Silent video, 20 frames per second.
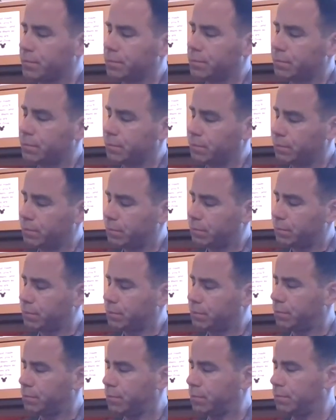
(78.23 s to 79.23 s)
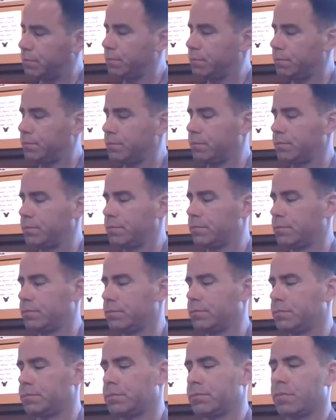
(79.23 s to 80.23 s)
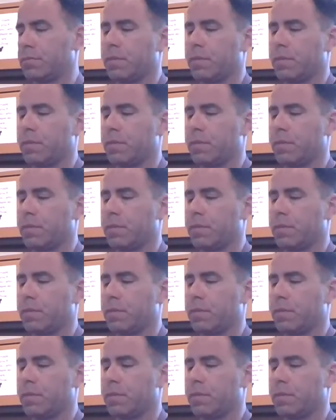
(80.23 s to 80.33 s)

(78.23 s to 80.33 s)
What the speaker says: (no one is talking)